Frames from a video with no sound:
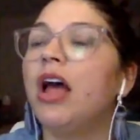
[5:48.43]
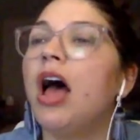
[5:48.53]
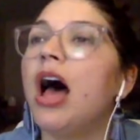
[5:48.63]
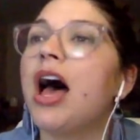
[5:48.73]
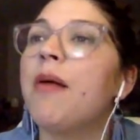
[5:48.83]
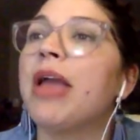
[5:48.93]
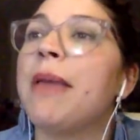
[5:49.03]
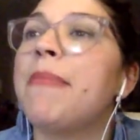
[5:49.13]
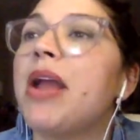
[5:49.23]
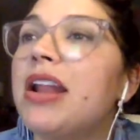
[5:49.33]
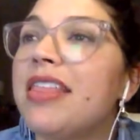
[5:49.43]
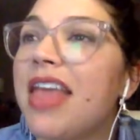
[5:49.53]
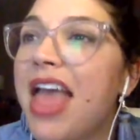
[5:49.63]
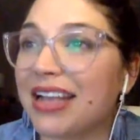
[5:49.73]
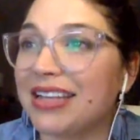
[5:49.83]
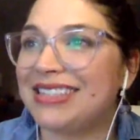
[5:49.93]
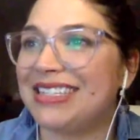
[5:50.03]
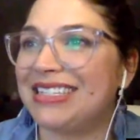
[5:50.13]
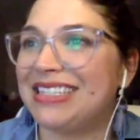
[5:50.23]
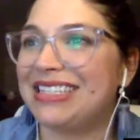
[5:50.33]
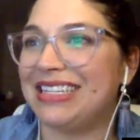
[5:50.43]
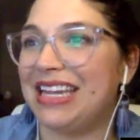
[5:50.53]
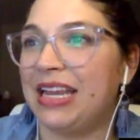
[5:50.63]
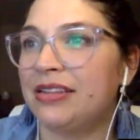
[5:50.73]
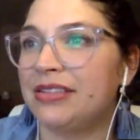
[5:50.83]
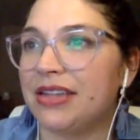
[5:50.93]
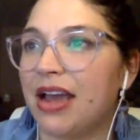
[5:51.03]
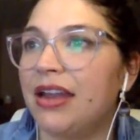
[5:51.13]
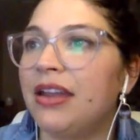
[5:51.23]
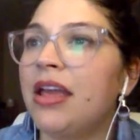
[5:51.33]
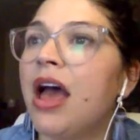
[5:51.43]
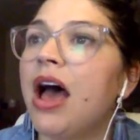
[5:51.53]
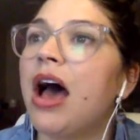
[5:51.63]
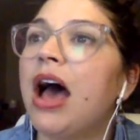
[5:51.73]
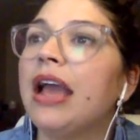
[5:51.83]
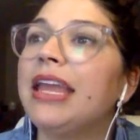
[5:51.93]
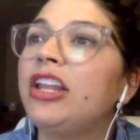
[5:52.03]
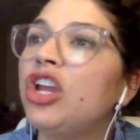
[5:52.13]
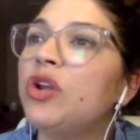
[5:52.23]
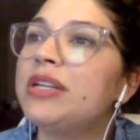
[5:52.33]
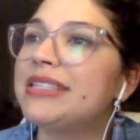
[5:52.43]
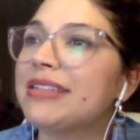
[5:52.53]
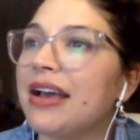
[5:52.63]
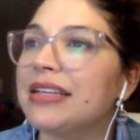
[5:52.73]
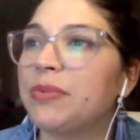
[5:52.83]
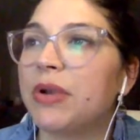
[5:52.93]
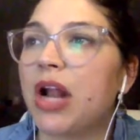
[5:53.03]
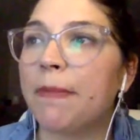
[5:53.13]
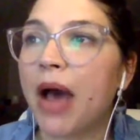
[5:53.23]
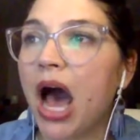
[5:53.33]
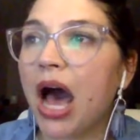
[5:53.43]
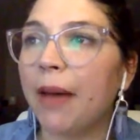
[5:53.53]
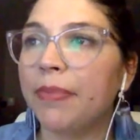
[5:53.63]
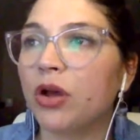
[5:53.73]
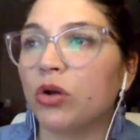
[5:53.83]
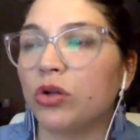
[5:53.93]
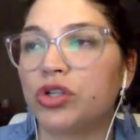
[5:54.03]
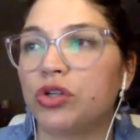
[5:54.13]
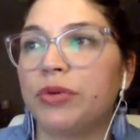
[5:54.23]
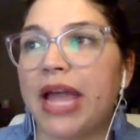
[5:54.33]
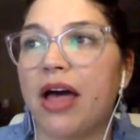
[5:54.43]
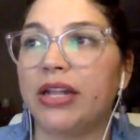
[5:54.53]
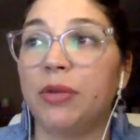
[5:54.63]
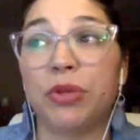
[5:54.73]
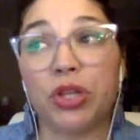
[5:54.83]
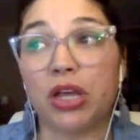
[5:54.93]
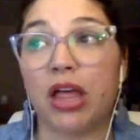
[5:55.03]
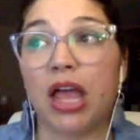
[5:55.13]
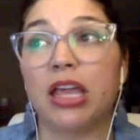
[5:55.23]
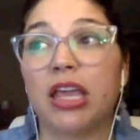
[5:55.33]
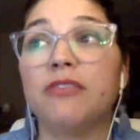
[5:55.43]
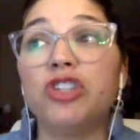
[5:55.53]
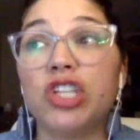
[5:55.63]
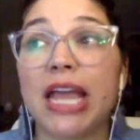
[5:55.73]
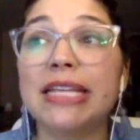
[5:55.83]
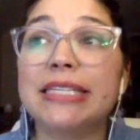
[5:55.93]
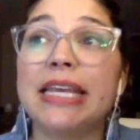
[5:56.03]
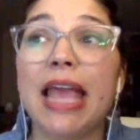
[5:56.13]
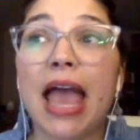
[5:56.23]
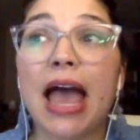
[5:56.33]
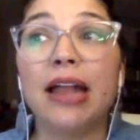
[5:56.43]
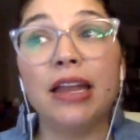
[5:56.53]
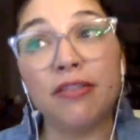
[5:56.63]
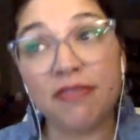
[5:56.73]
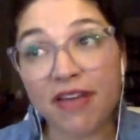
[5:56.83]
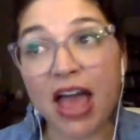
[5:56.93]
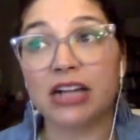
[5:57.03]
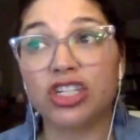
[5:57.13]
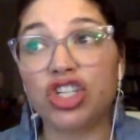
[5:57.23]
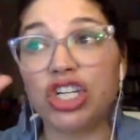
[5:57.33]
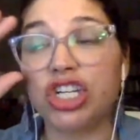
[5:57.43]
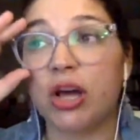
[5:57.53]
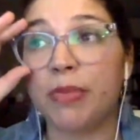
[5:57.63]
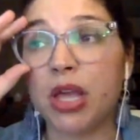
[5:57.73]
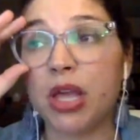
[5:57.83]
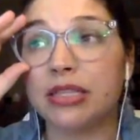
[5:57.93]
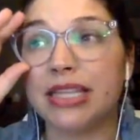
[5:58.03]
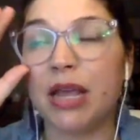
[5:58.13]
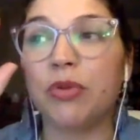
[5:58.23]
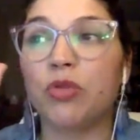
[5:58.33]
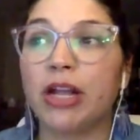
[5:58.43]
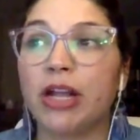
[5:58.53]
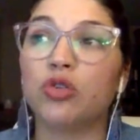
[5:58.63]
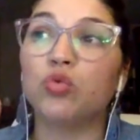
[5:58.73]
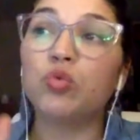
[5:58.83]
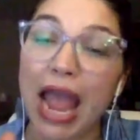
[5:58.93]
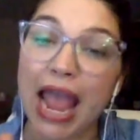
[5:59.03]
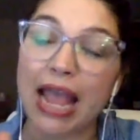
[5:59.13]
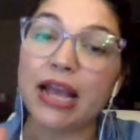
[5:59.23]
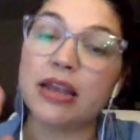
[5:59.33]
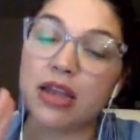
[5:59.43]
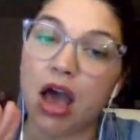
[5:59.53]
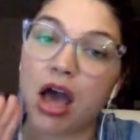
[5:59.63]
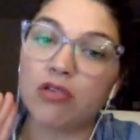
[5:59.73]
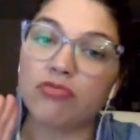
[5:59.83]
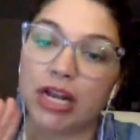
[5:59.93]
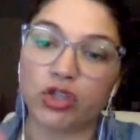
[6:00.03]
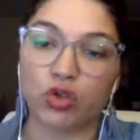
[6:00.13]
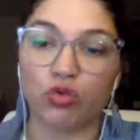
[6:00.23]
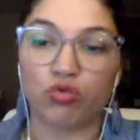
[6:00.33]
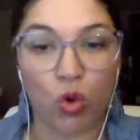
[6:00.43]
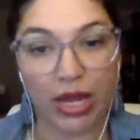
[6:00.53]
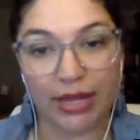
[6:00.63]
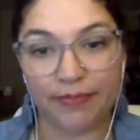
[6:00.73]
Okay, Meredith X. Stein. Can you discuss what our pop culture reality would look like if Jay-Z had, in fact, cheated on Beyonce with Rachel Ray, not Rachel Roy?